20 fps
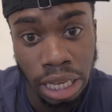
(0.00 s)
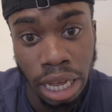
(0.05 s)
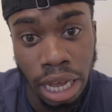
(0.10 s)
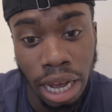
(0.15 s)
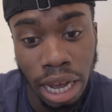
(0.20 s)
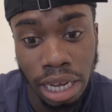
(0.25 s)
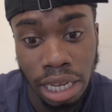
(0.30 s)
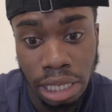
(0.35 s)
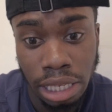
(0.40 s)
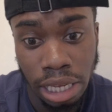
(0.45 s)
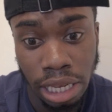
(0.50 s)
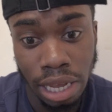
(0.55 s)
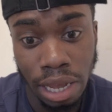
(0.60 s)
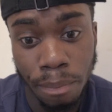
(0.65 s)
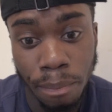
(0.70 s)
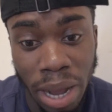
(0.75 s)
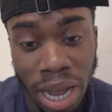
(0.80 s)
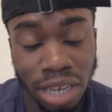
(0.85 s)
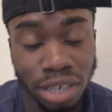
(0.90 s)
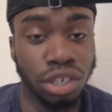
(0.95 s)
I say,
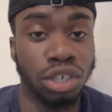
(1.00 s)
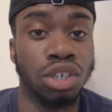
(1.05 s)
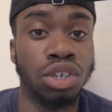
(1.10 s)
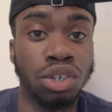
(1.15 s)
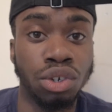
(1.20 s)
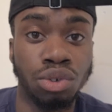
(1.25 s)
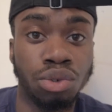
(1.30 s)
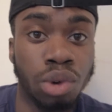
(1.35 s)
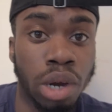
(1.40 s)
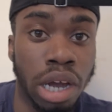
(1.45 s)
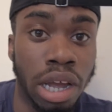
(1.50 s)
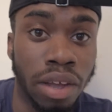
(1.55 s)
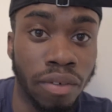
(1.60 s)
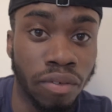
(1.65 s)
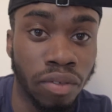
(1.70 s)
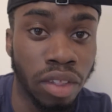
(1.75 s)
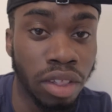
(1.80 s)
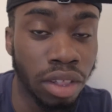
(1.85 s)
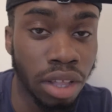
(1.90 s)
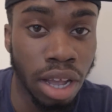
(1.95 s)
passion, drive,
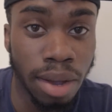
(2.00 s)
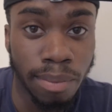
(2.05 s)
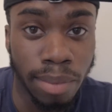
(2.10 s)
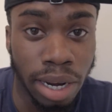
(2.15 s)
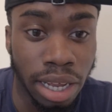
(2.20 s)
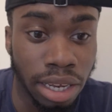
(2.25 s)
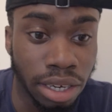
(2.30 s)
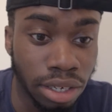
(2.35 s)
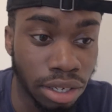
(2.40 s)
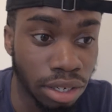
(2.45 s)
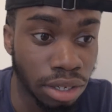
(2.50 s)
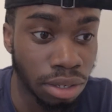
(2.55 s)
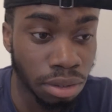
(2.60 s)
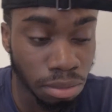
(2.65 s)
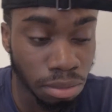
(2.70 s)
determination,